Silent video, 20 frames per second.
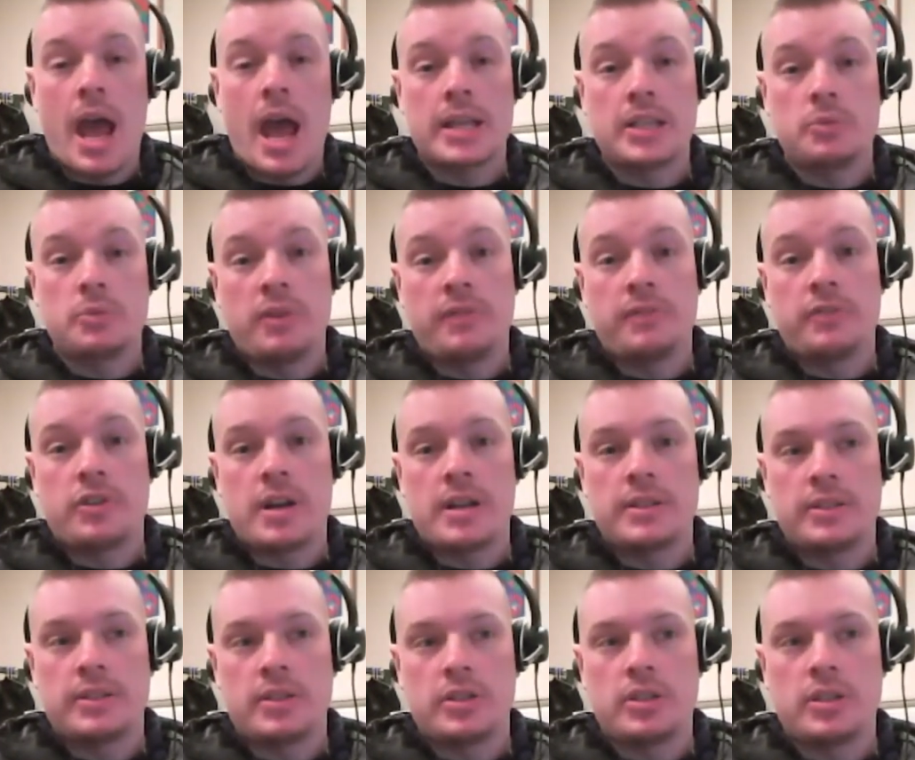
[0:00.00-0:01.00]
As we've
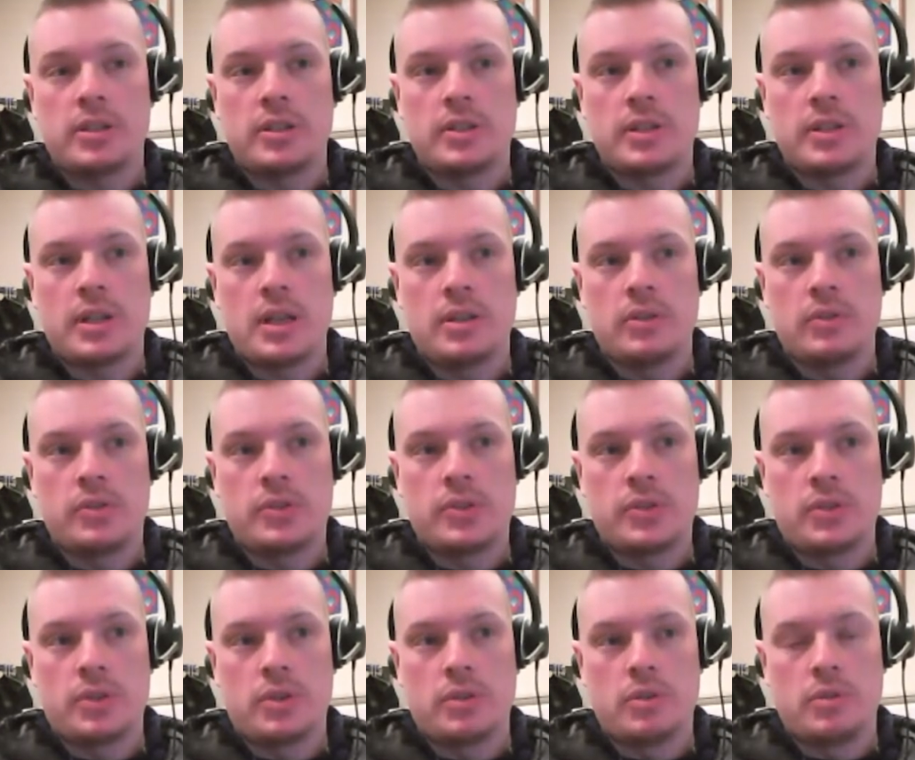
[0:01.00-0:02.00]
transitioned
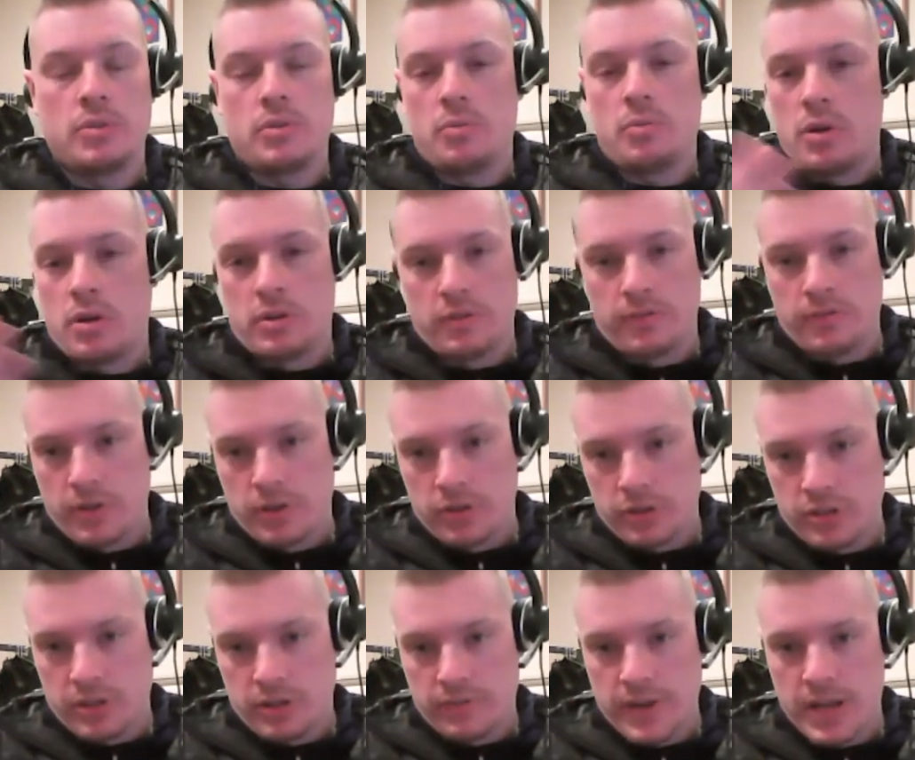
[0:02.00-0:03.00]
into the world of
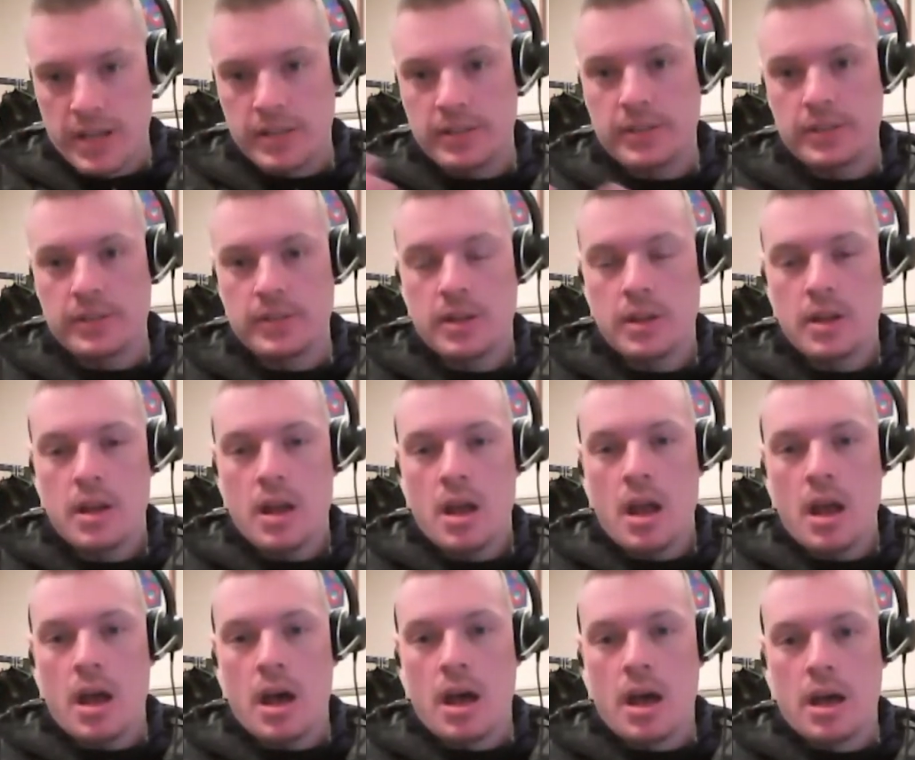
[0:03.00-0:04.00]
virtual events,
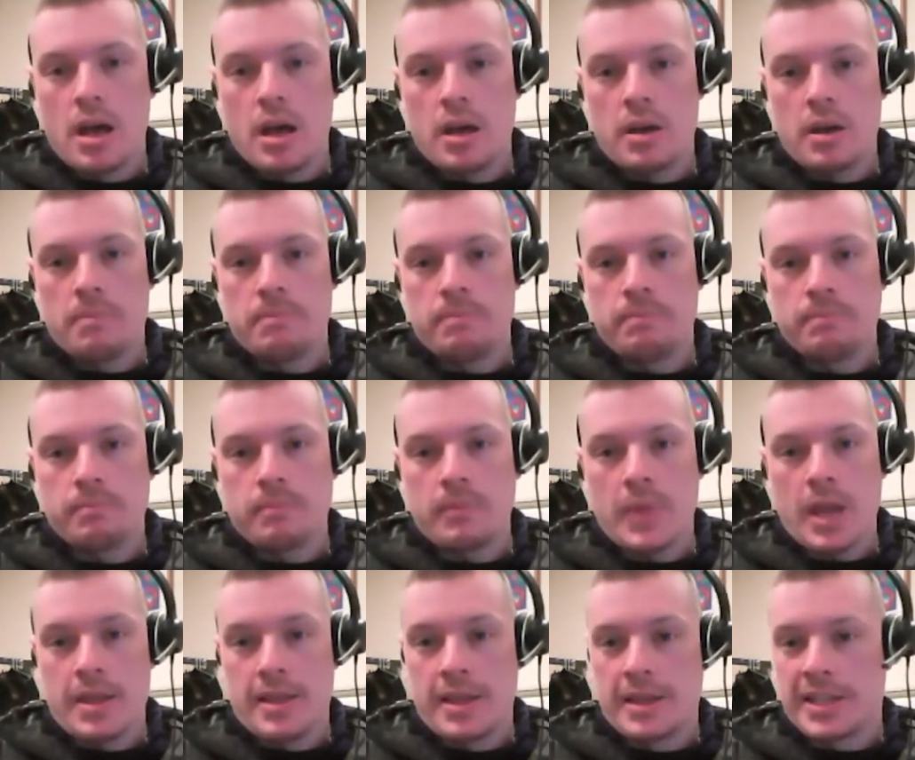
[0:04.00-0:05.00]
and
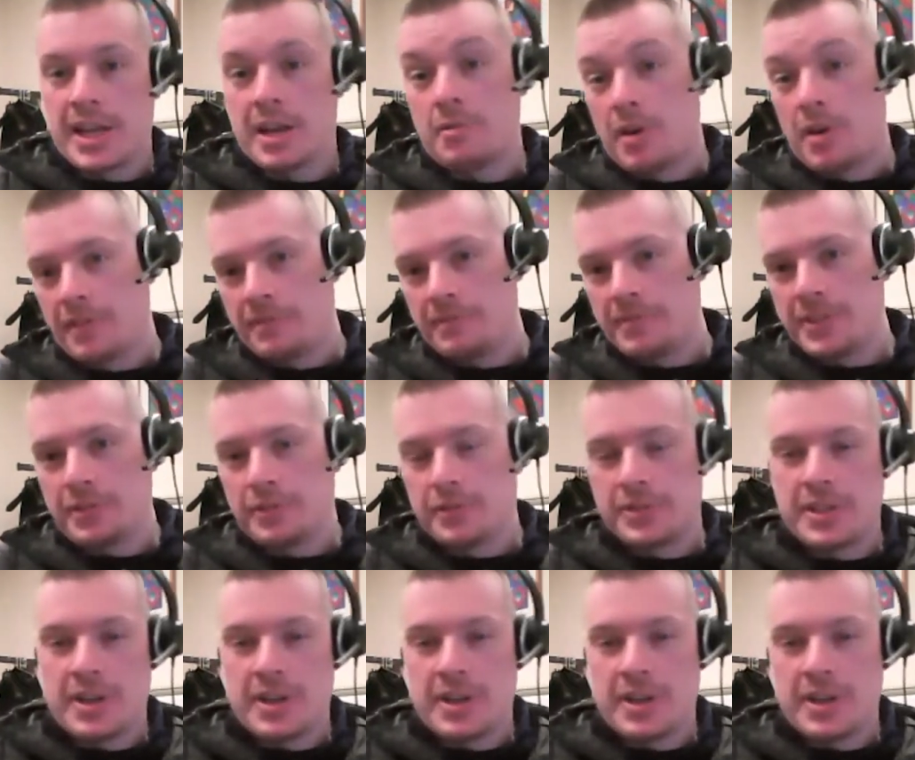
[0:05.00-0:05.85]
that's how I sort of